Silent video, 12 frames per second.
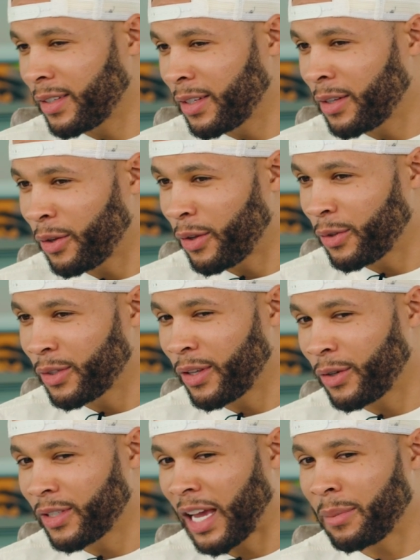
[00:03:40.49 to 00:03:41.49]
you know those
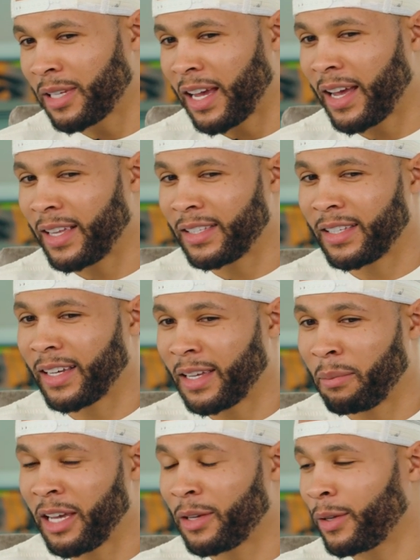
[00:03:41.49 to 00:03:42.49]
those types of hands that
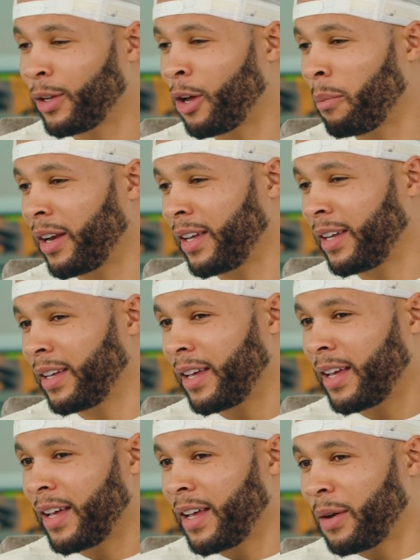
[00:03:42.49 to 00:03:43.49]
can make you a lot of money
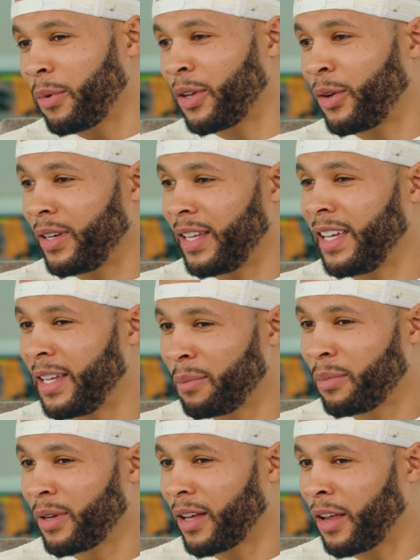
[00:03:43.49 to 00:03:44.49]
when you're deep
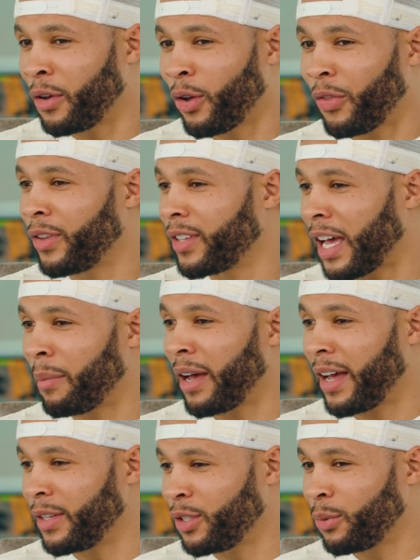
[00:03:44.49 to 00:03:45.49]
are not the type of
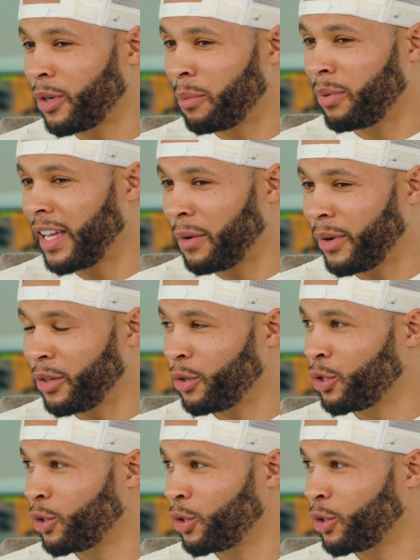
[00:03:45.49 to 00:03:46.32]
hands you want to play when you're